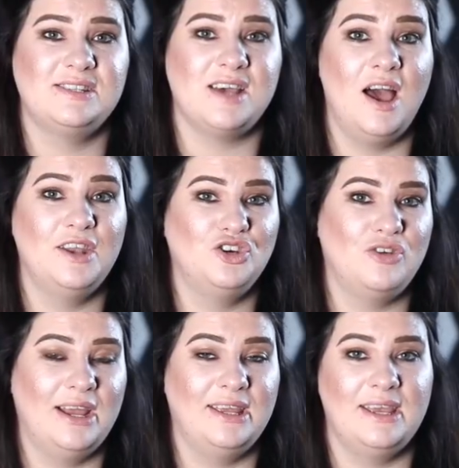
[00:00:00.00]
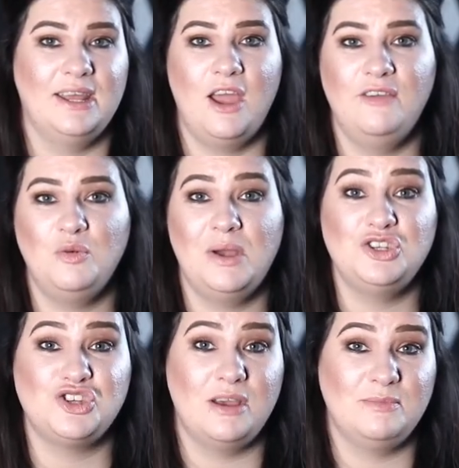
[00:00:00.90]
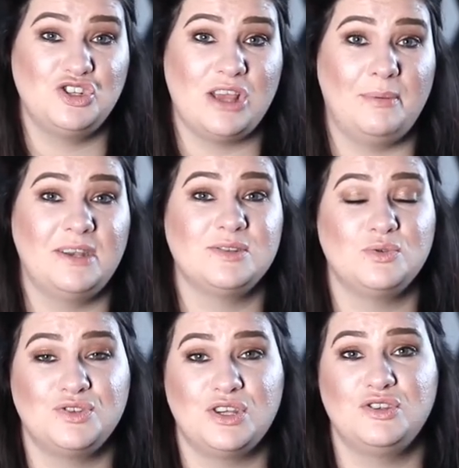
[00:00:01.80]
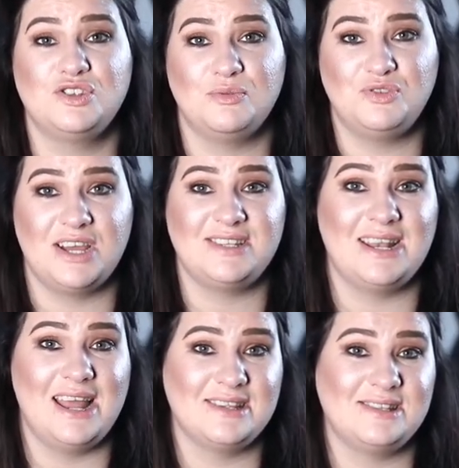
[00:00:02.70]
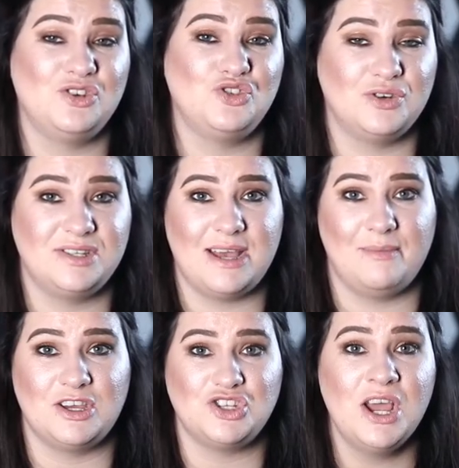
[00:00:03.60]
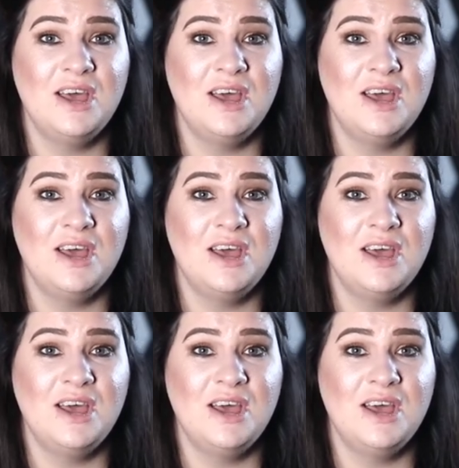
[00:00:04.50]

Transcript: tired and cranky, an overweight German Shepherd is also subject to lasting joint damage